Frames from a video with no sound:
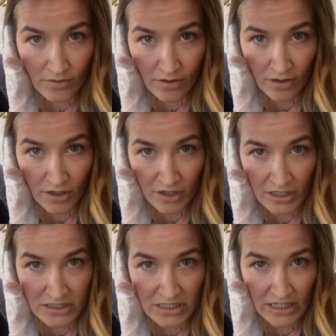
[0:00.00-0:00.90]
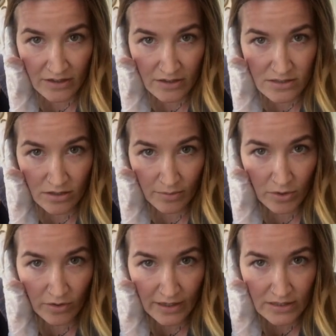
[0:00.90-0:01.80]
learning together. So I'm
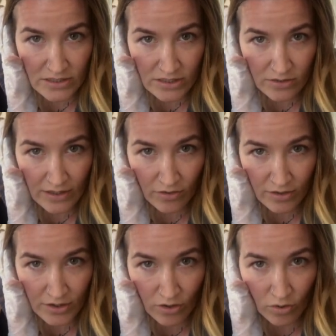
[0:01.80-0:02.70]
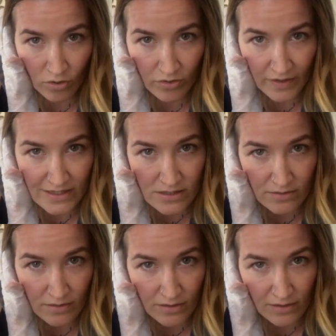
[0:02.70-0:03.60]
going to, in order to hold this,
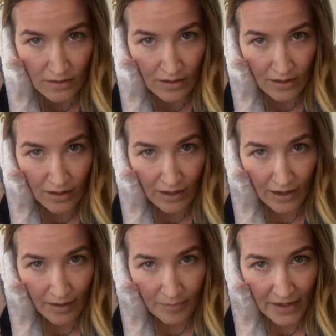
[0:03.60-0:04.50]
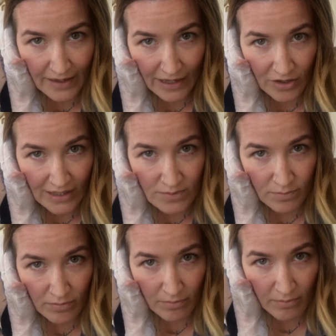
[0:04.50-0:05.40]
again, you guys
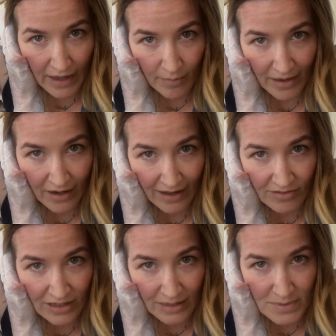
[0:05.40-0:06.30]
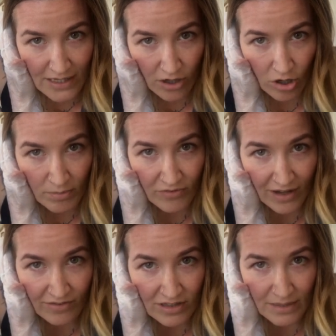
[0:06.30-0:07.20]
may or may not have clips at home. If you
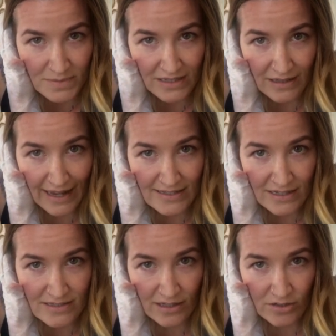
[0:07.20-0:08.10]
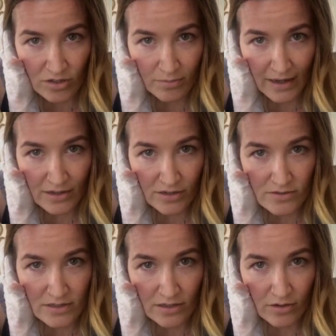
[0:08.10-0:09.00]
have clips and elastics that you don't mind
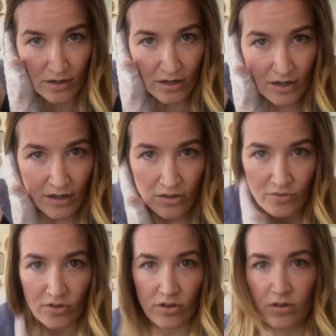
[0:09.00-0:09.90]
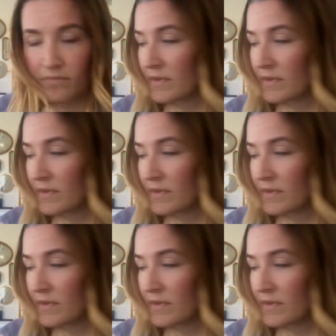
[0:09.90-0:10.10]
using, or you feel